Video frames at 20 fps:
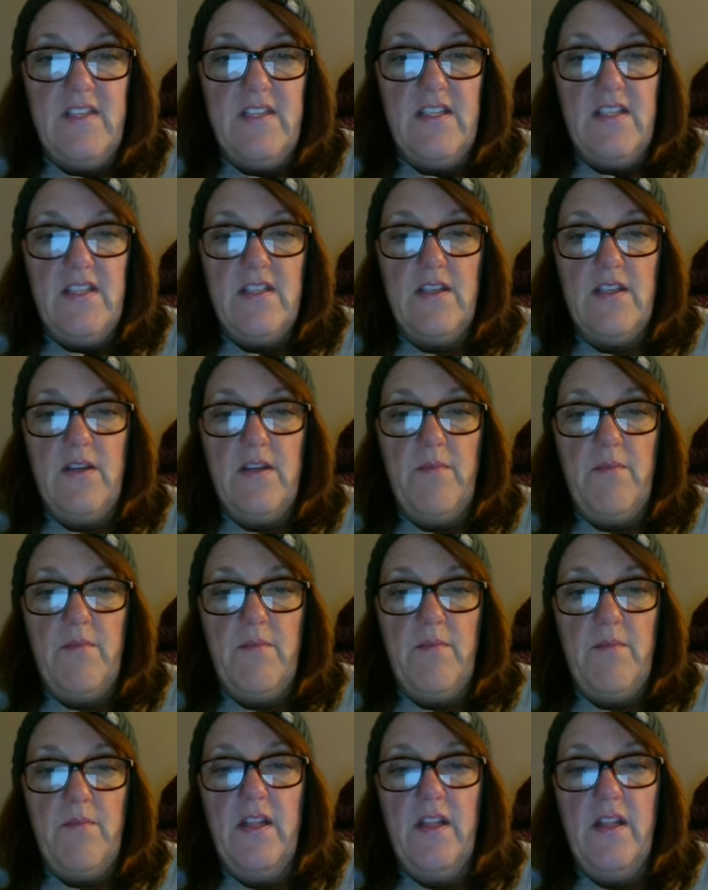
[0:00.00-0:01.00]
is
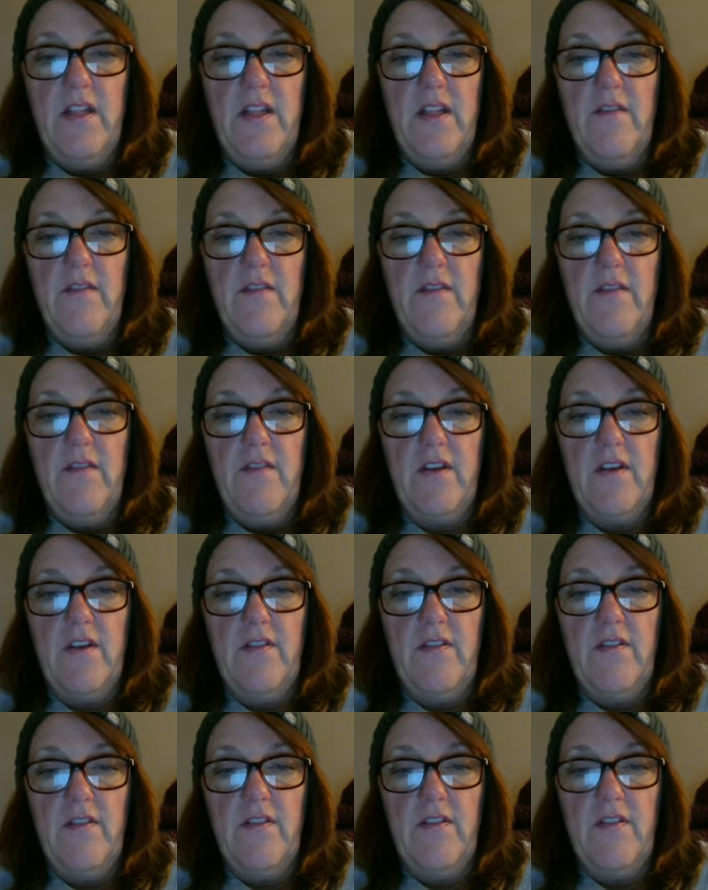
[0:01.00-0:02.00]
completely vertical.
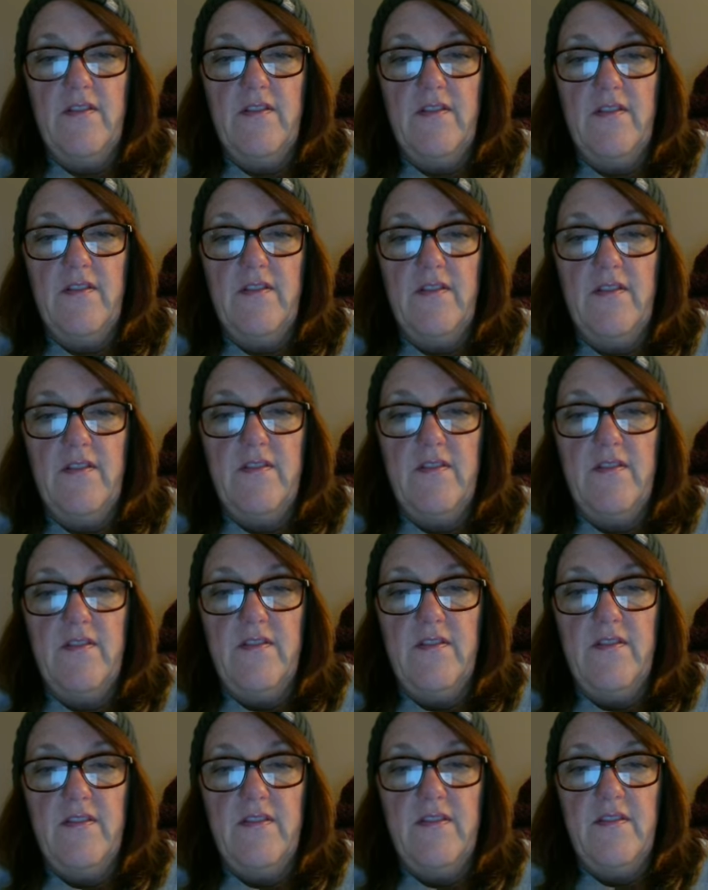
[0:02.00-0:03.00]

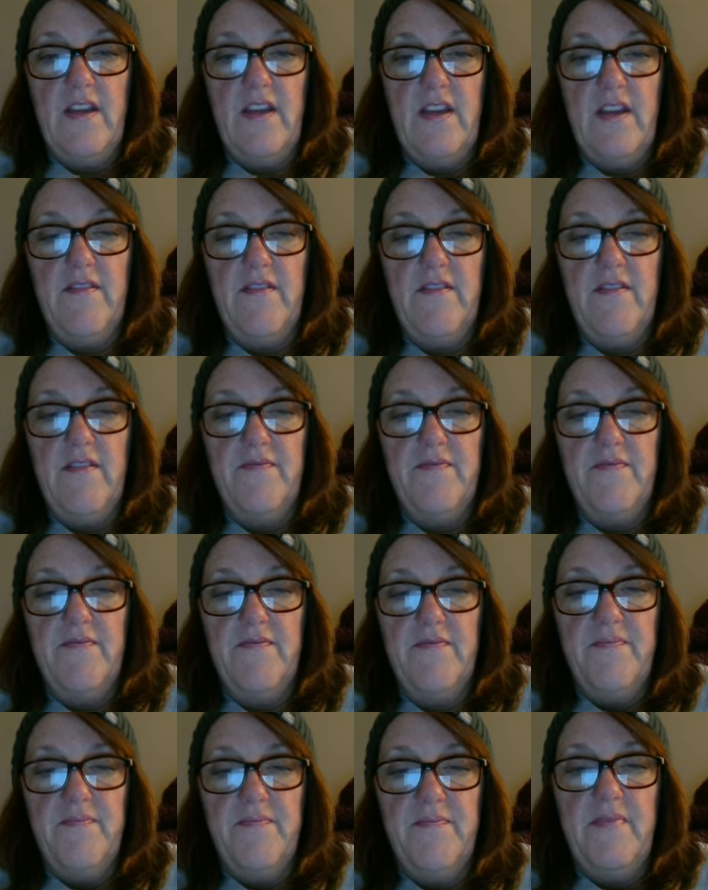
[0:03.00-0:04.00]
Okay?
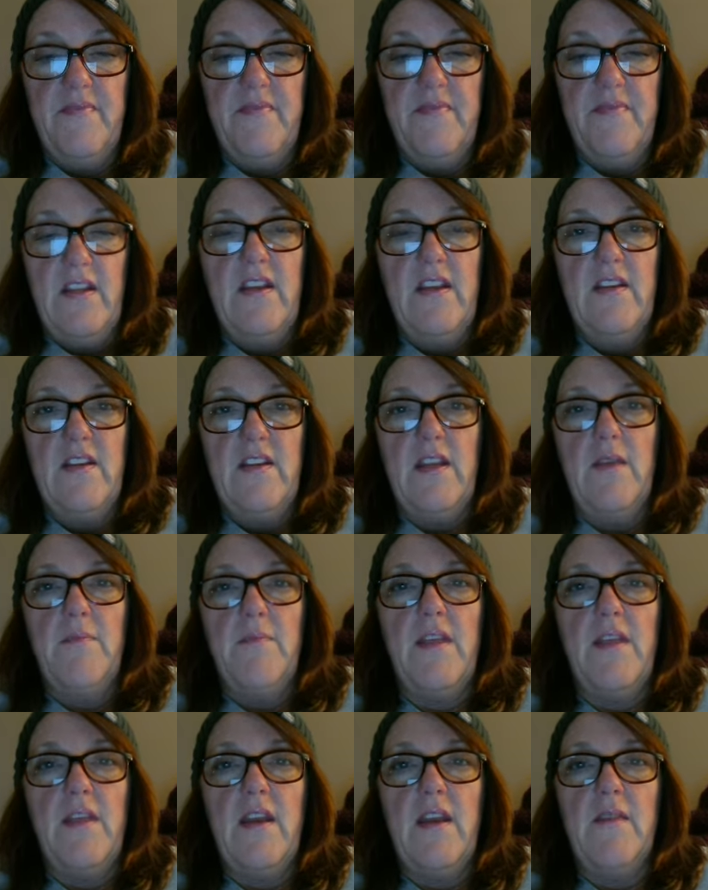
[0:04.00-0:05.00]

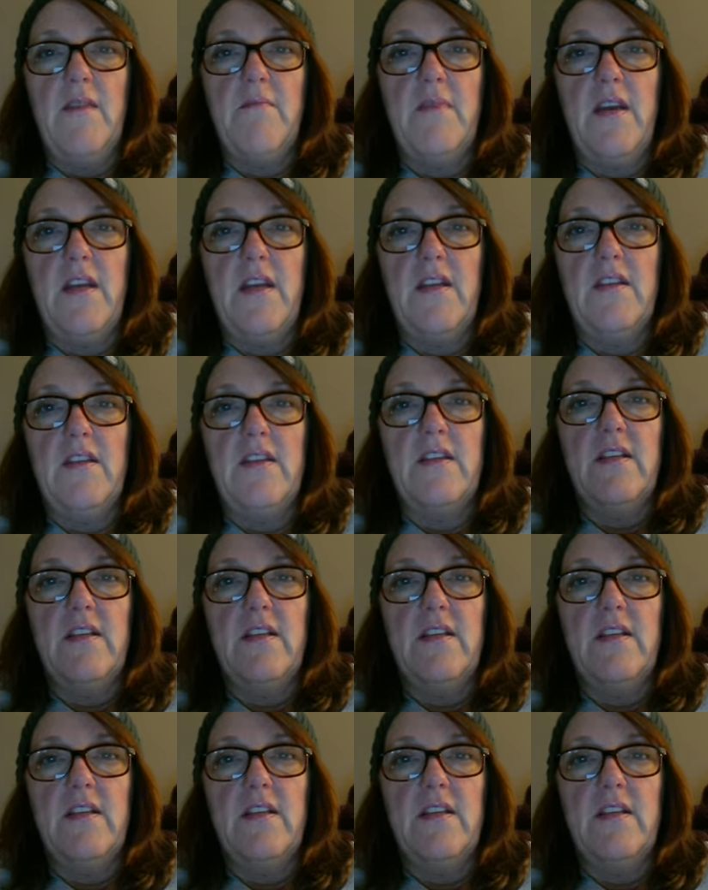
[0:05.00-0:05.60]
Keep that in mind.